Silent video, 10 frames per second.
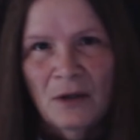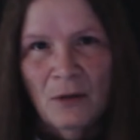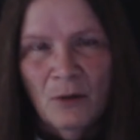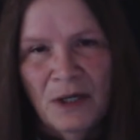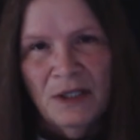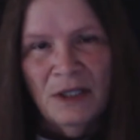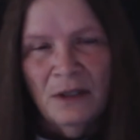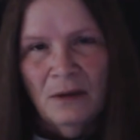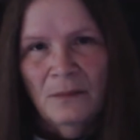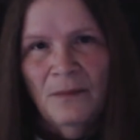a great
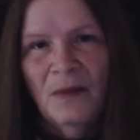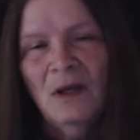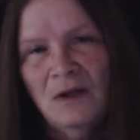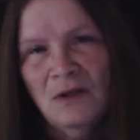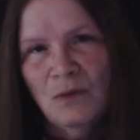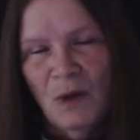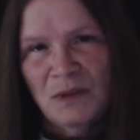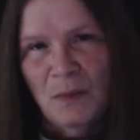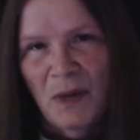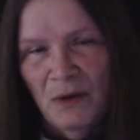deal is
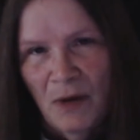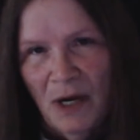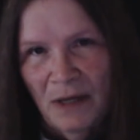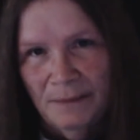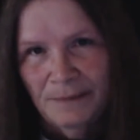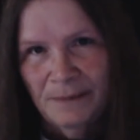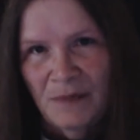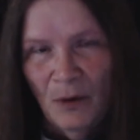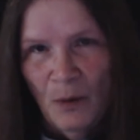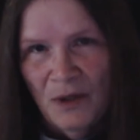Wes Penray
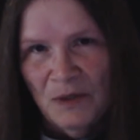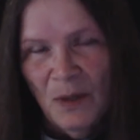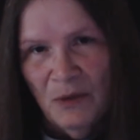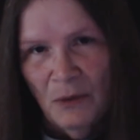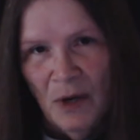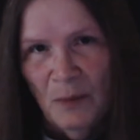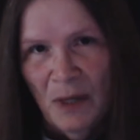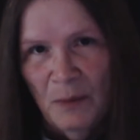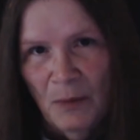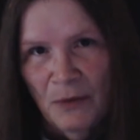and the Wes Penray
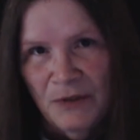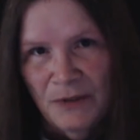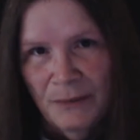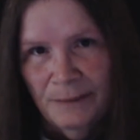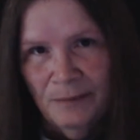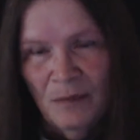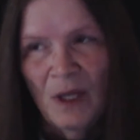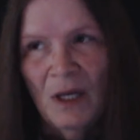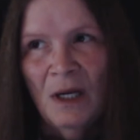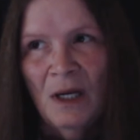papers.
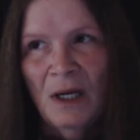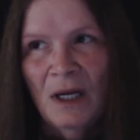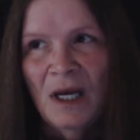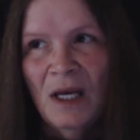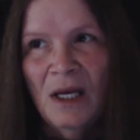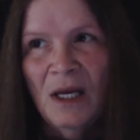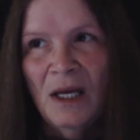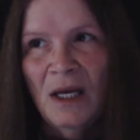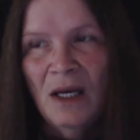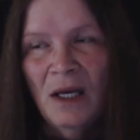
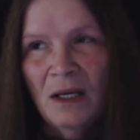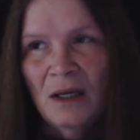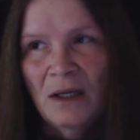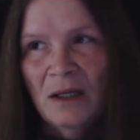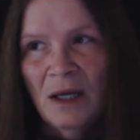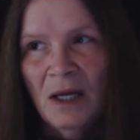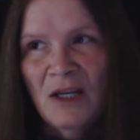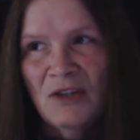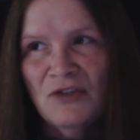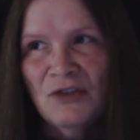
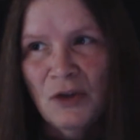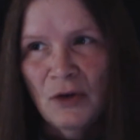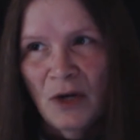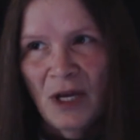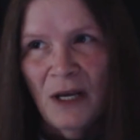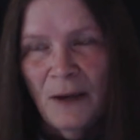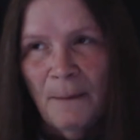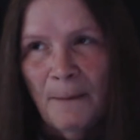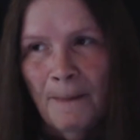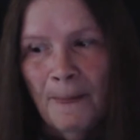His
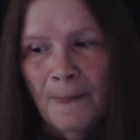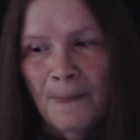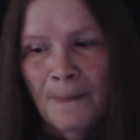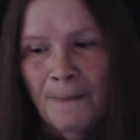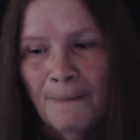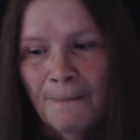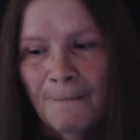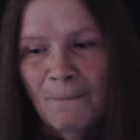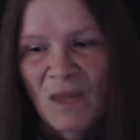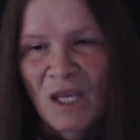journey
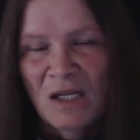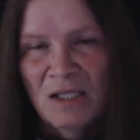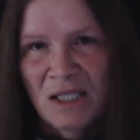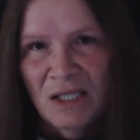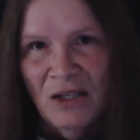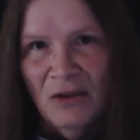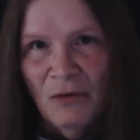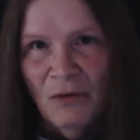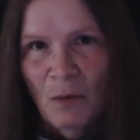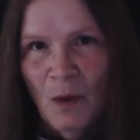digging
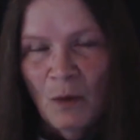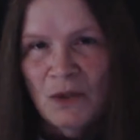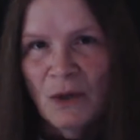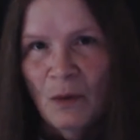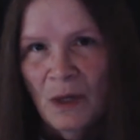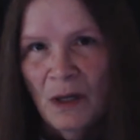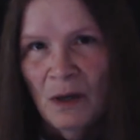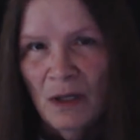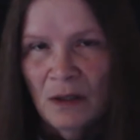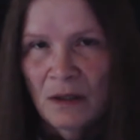for what was going
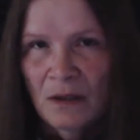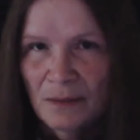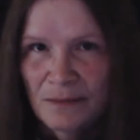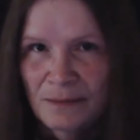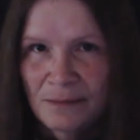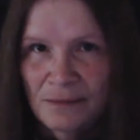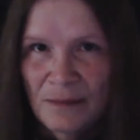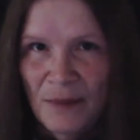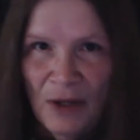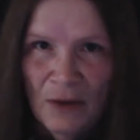on
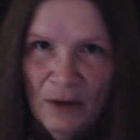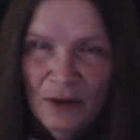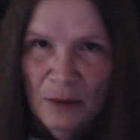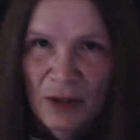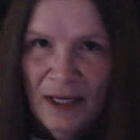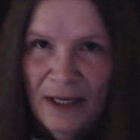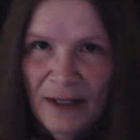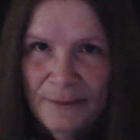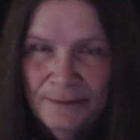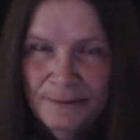here on the planet